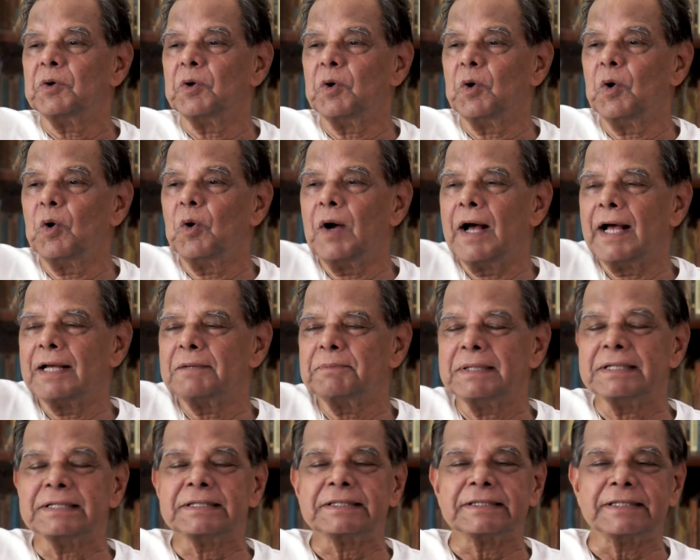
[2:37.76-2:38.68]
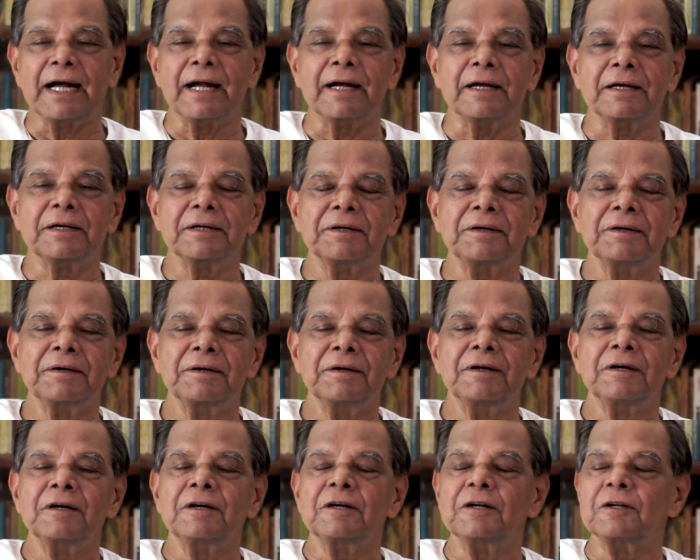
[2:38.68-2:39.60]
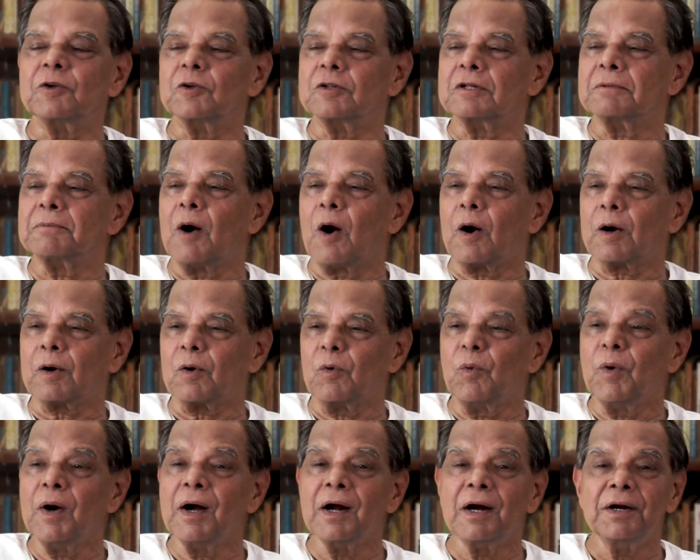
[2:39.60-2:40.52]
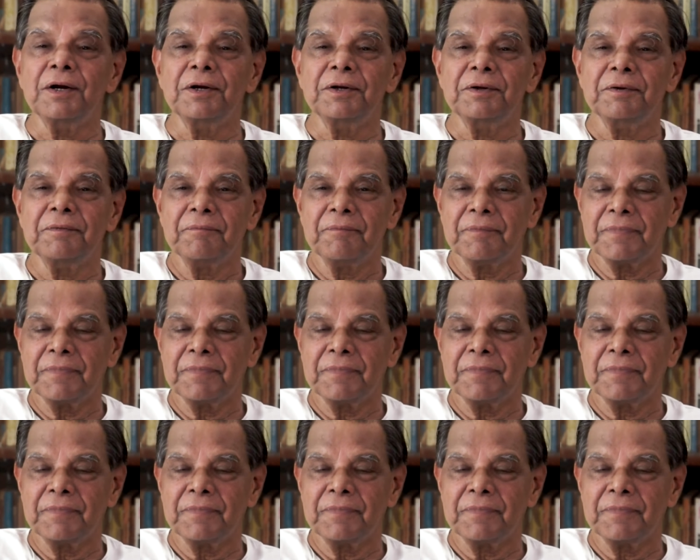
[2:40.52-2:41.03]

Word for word: who has been sent to the mortal world.